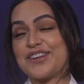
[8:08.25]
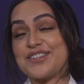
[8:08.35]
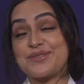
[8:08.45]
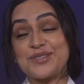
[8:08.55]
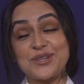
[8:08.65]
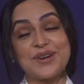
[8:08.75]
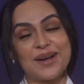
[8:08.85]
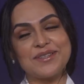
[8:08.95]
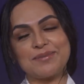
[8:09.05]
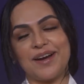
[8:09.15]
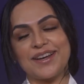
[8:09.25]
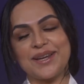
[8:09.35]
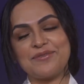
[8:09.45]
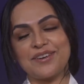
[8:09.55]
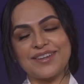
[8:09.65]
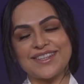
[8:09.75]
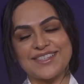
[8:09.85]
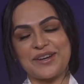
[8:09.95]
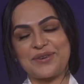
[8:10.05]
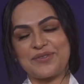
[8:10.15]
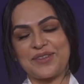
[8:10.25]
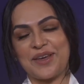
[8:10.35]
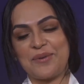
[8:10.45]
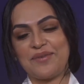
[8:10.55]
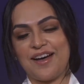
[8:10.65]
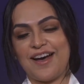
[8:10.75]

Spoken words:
So two come to mind. I'm very excited for them.